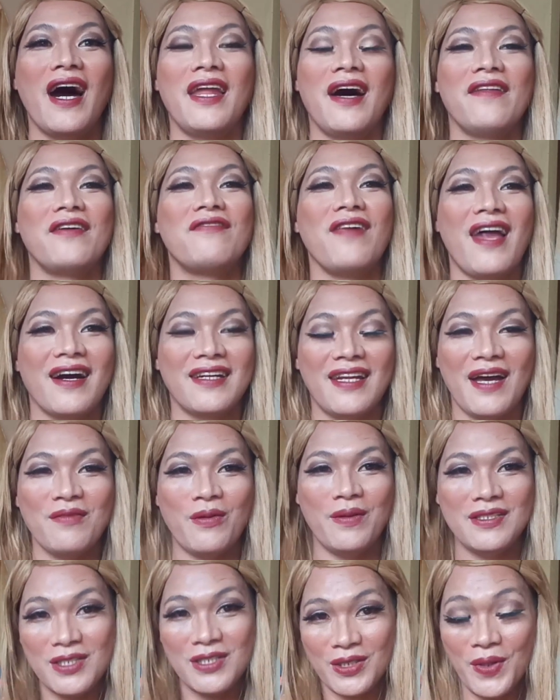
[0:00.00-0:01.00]
another vlog that I'm
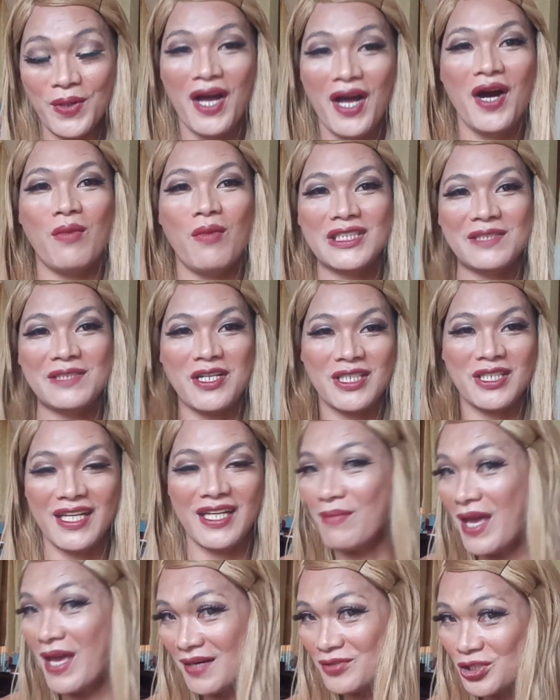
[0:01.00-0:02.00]
going to do, most especially in
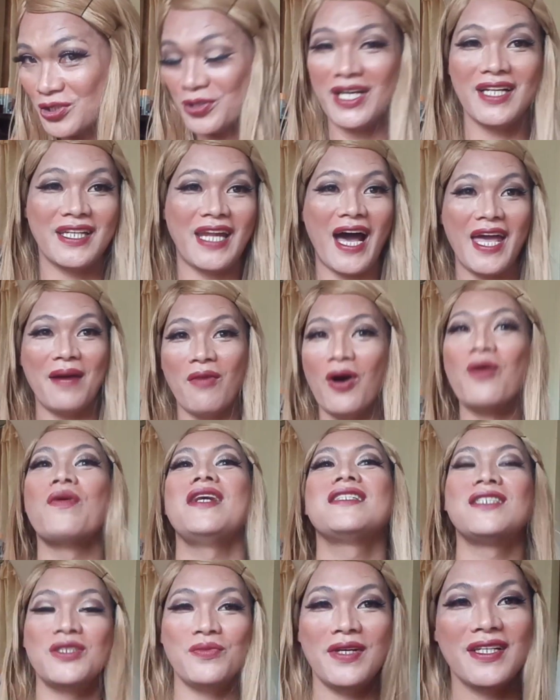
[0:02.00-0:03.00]
the makeup tutorial that I am
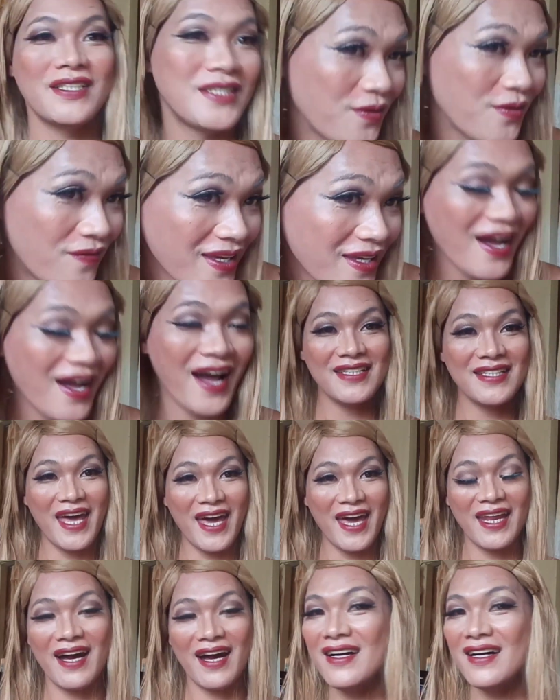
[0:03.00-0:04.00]
always doing. So thank you, guys,
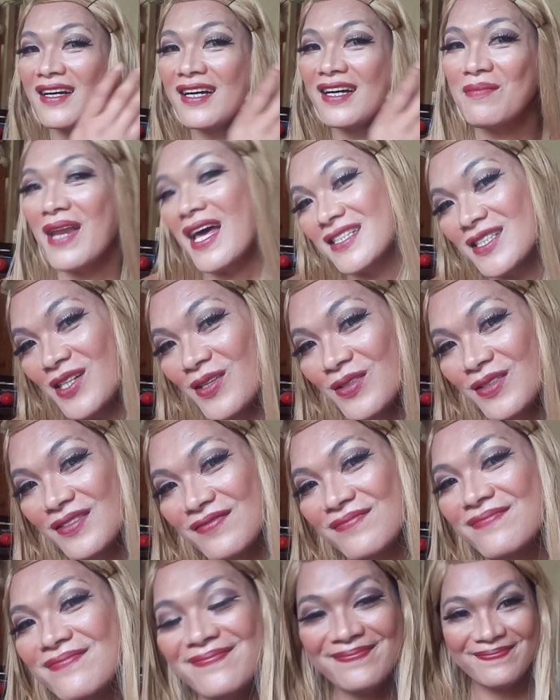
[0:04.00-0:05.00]
and God bless us all.
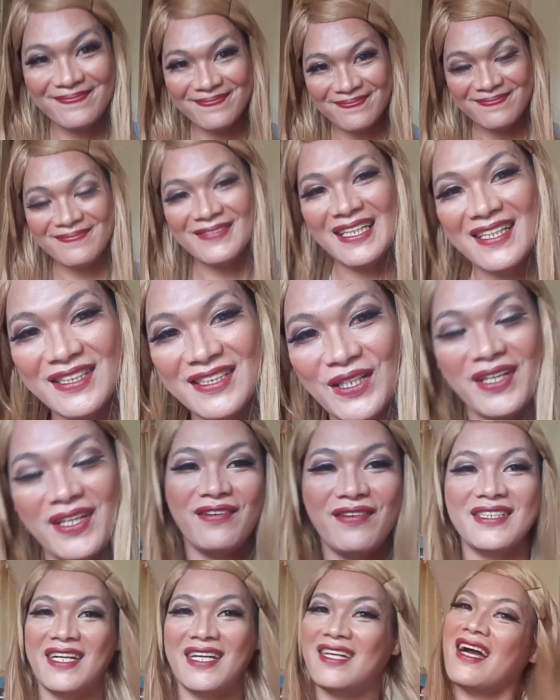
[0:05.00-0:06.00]
So
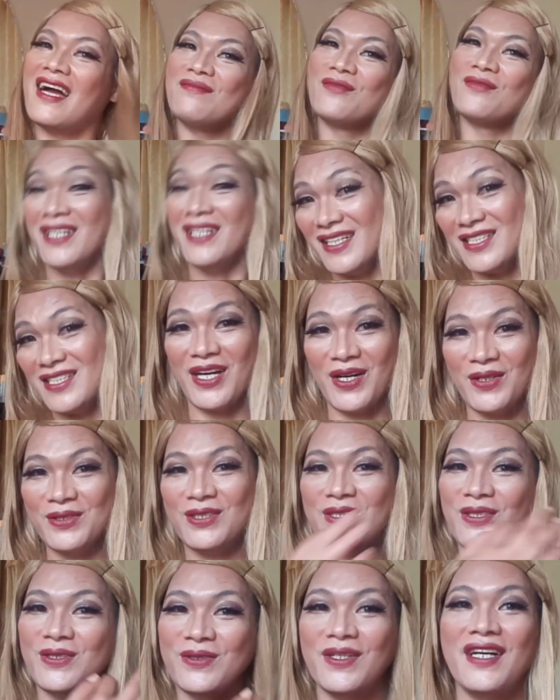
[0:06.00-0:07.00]
here is it, and I'm ready to go
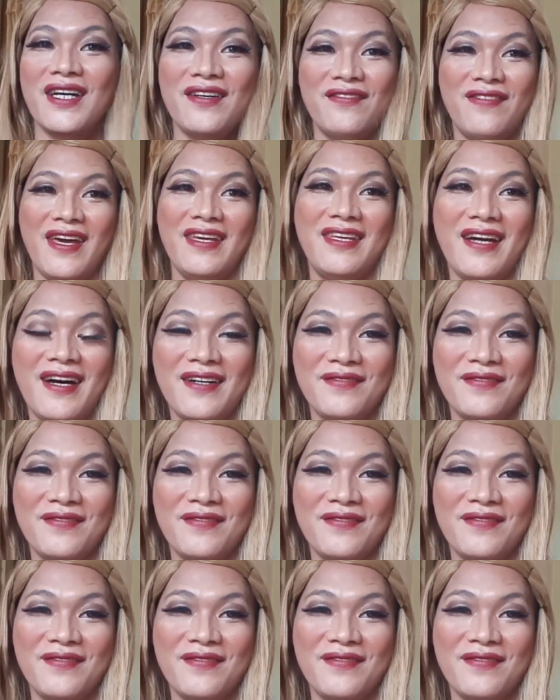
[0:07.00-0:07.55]
to the